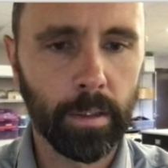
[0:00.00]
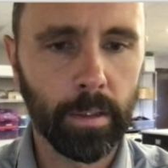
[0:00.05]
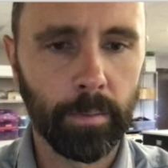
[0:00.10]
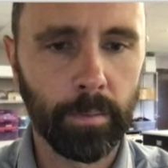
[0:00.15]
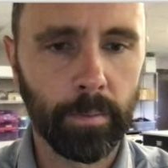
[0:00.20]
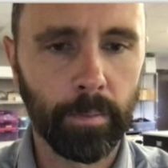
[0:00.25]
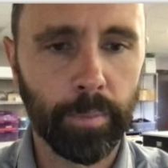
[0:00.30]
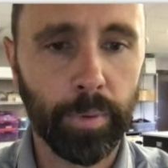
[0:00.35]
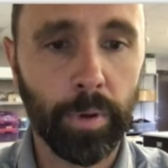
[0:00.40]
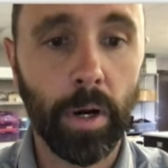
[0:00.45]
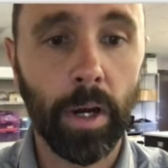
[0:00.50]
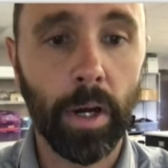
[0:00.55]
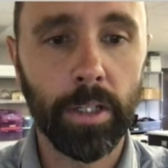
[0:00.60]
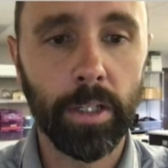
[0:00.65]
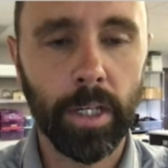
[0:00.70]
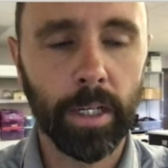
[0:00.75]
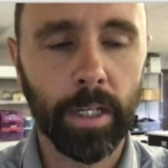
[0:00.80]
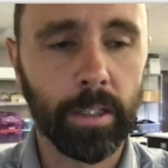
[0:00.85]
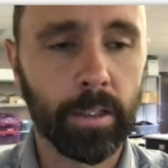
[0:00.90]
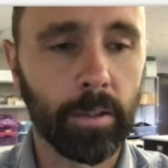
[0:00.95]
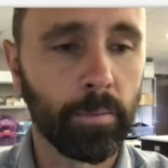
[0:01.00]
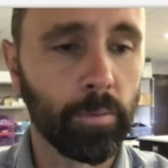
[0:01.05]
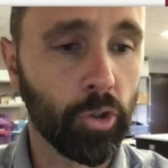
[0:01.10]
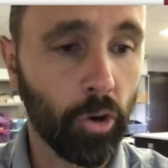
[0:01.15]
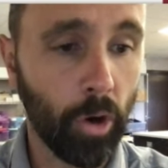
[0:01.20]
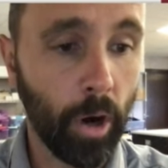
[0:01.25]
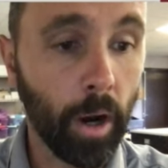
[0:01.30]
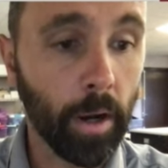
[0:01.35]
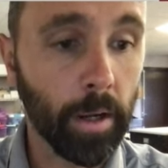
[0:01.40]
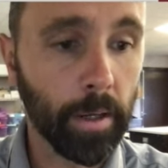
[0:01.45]
projects, some
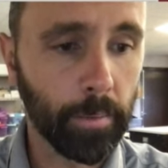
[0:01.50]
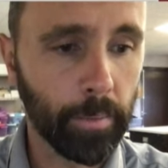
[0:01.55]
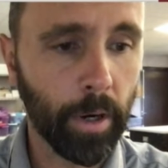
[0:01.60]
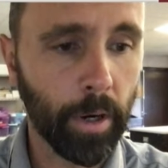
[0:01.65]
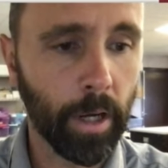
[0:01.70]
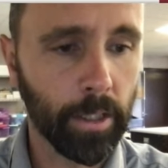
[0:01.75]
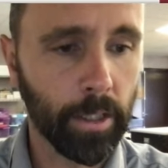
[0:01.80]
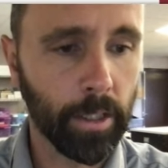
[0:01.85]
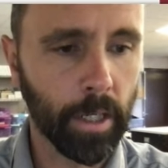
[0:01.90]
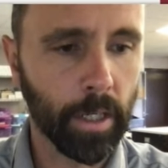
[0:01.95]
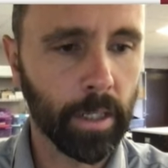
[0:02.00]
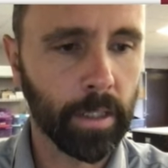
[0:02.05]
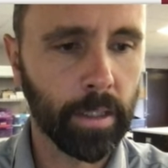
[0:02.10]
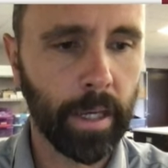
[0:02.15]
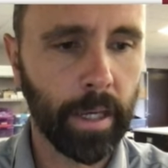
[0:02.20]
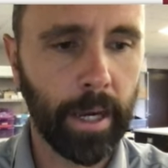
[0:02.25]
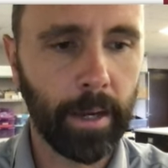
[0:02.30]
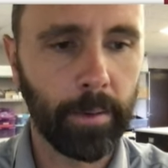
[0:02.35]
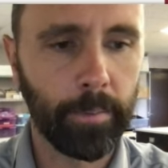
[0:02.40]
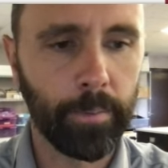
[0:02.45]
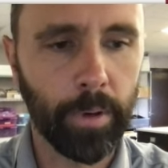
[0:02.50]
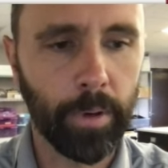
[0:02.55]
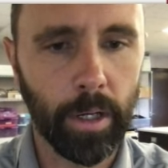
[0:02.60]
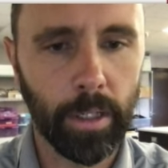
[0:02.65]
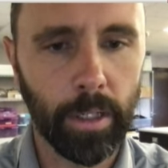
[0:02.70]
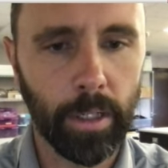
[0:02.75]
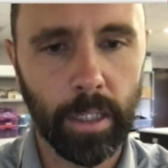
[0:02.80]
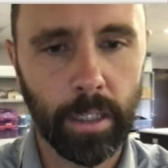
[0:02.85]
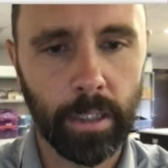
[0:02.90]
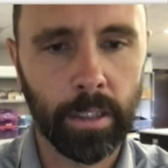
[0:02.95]
drawing projects, CAD
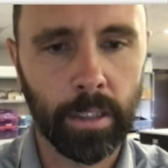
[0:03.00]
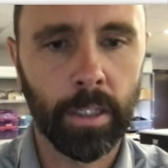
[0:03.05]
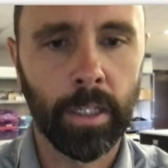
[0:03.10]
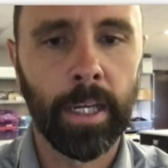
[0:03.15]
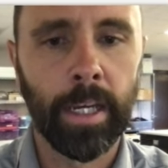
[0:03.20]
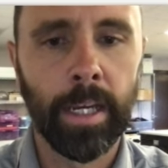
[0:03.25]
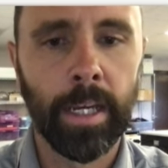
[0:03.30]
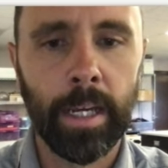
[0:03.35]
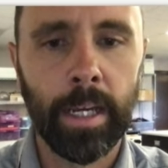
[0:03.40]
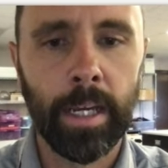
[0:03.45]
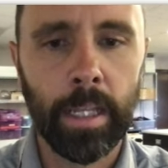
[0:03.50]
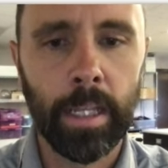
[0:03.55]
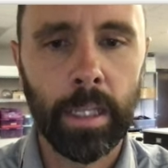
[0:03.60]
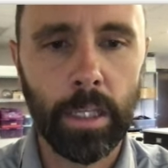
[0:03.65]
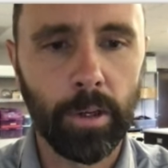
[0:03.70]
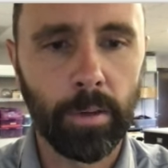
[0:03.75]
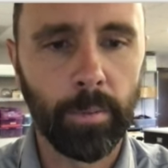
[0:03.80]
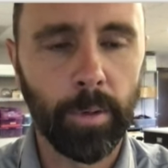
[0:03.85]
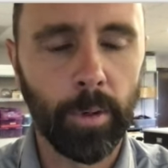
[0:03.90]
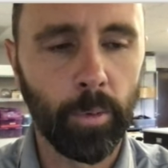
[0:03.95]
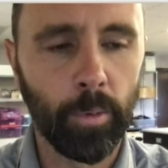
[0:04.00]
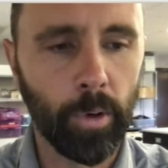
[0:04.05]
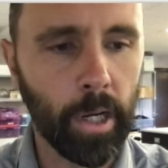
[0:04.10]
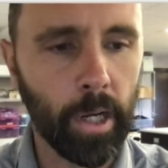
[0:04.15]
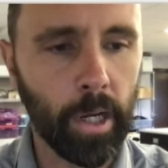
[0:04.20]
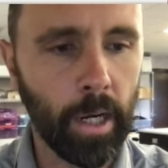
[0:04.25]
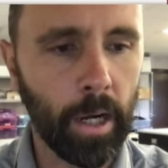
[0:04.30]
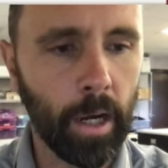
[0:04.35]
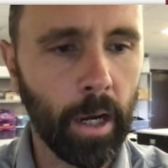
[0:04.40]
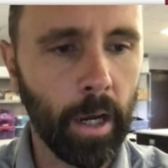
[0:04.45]
projects that you can be working
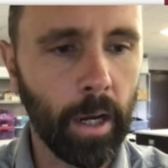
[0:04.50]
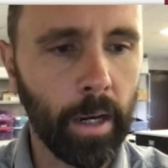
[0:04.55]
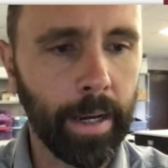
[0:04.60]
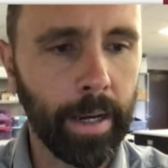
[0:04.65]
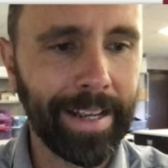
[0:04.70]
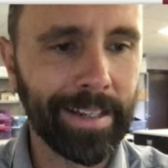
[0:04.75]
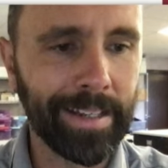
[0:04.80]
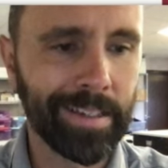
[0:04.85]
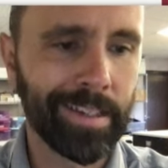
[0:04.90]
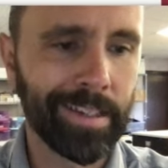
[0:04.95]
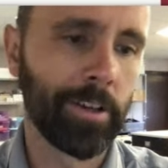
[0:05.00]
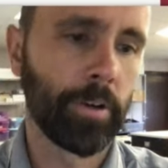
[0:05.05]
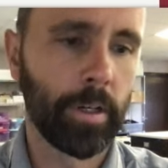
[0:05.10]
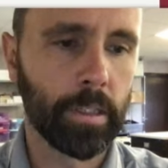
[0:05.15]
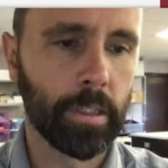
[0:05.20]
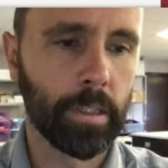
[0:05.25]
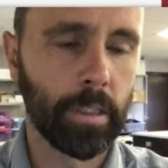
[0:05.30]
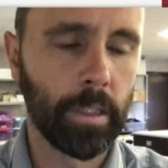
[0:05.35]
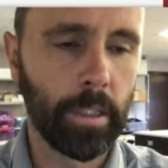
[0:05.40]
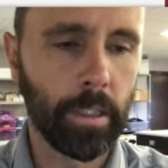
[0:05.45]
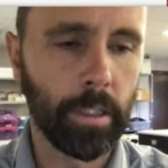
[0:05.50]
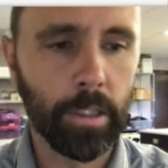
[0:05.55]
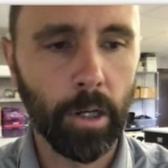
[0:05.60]
on asynchronously.